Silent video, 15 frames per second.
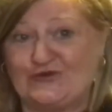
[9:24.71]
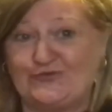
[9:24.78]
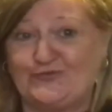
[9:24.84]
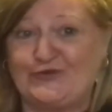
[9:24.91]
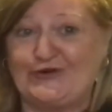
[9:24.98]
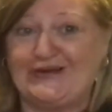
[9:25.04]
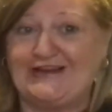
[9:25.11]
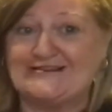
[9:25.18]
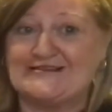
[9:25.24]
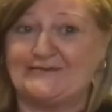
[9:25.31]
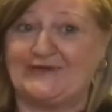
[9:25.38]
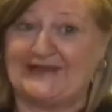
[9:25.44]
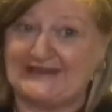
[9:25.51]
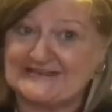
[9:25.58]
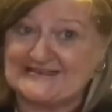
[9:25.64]
at putting
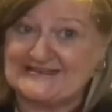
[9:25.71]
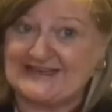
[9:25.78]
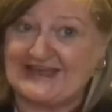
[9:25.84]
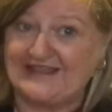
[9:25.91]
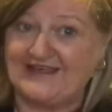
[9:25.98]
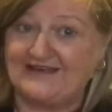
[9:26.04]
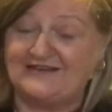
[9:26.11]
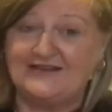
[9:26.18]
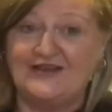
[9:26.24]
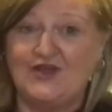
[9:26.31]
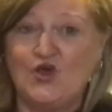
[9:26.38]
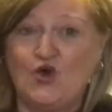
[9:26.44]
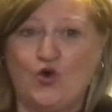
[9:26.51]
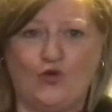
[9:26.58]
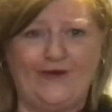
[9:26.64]
some letters together
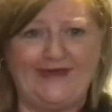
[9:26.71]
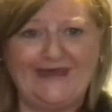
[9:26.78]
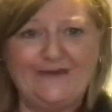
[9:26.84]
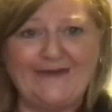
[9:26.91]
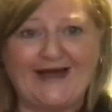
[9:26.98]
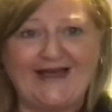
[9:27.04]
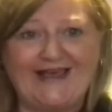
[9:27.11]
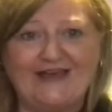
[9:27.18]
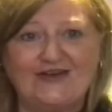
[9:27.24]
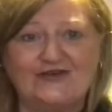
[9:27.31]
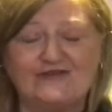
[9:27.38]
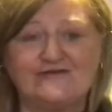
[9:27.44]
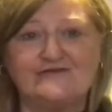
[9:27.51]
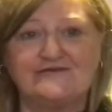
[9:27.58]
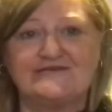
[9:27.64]
or
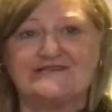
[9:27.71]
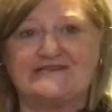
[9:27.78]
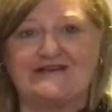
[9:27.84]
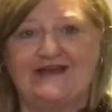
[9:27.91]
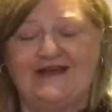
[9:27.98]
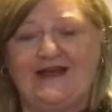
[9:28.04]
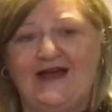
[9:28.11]
emails.